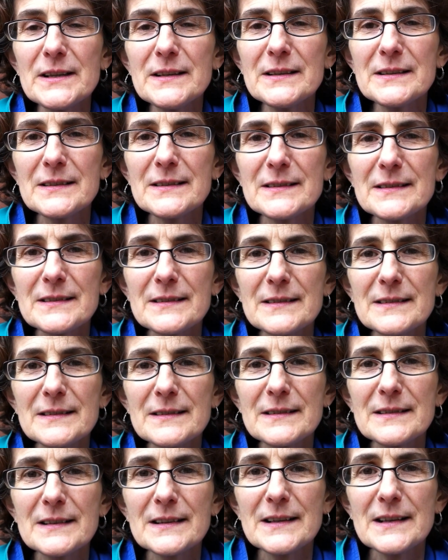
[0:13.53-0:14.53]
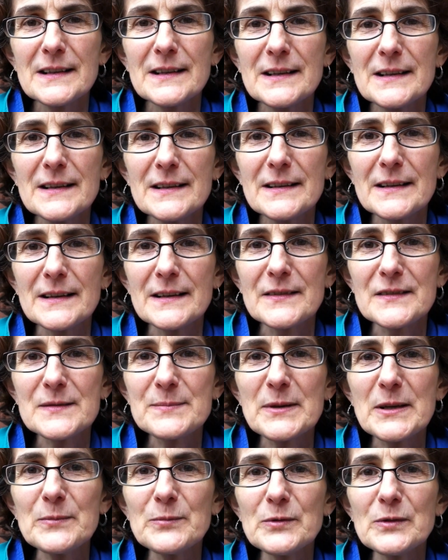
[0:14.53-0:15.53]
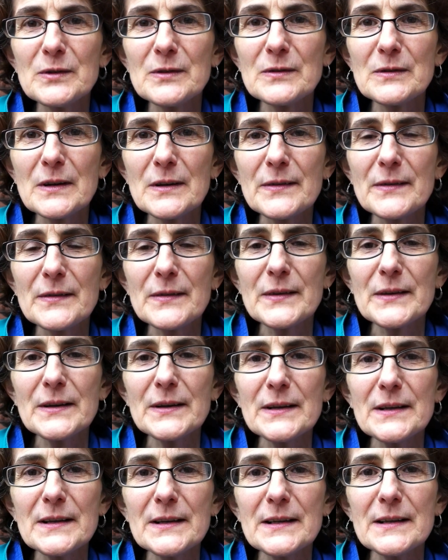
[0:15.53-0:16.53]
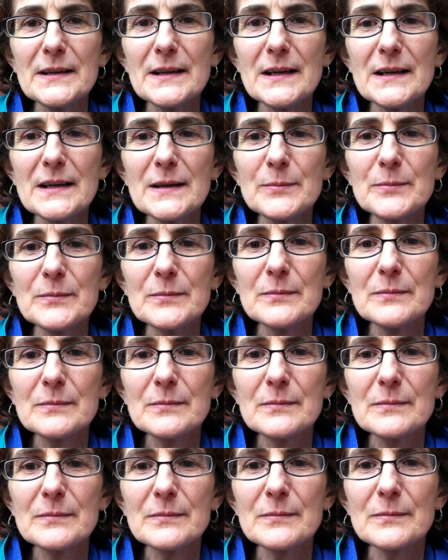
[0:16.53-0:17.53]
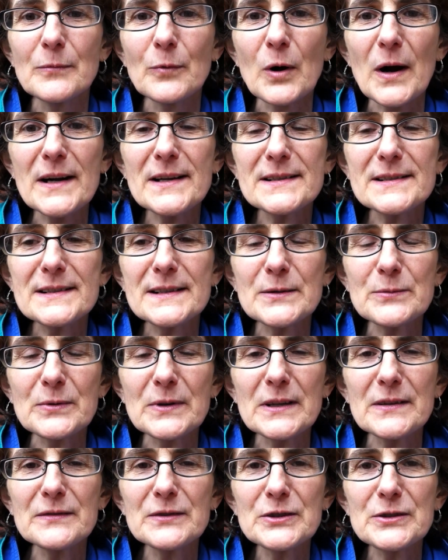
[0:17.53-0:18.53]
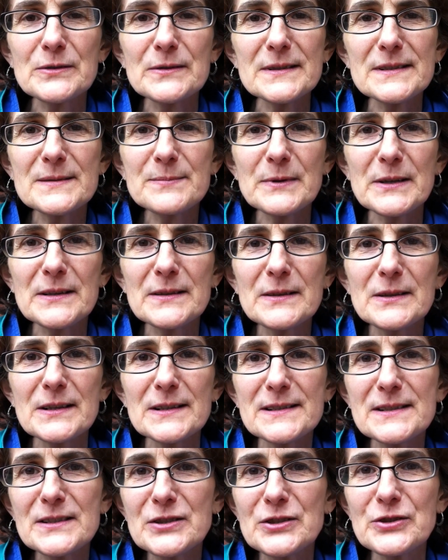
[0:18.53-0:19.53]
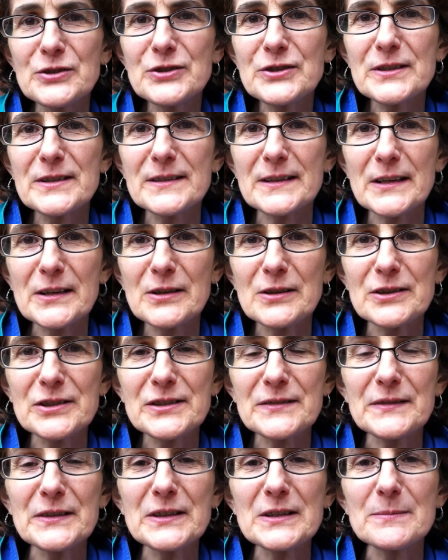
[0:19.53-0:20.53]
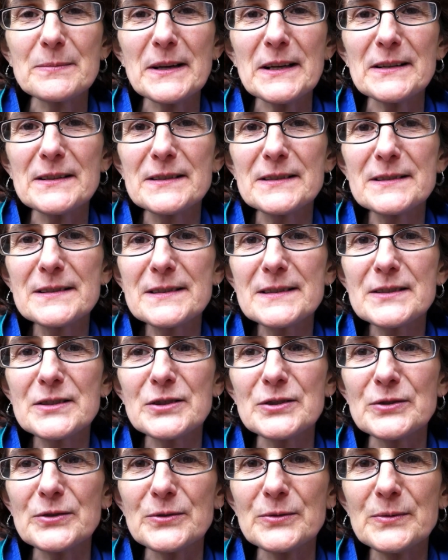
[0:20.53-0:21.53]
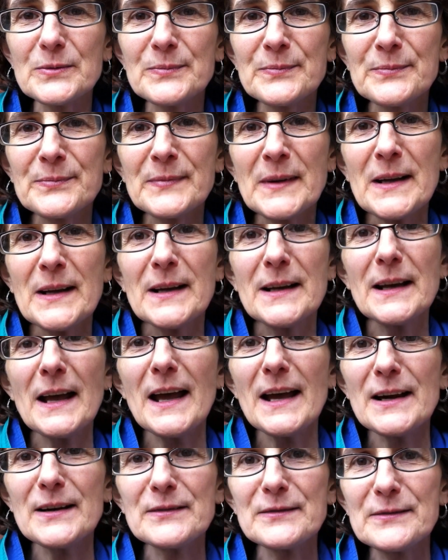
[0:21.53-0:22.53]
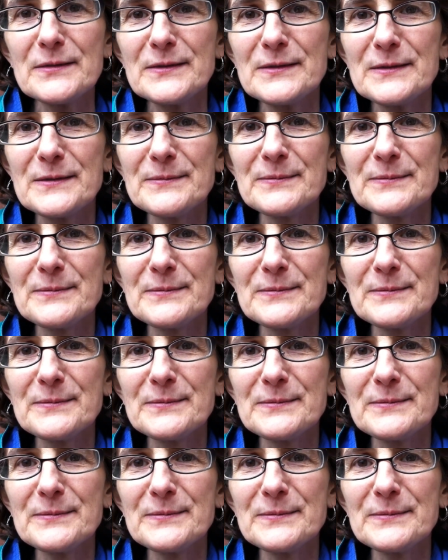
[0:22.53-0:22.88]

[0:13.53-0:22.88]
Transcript: It gives people the rights that were given to us by the Constitution and Declaration of Independence to have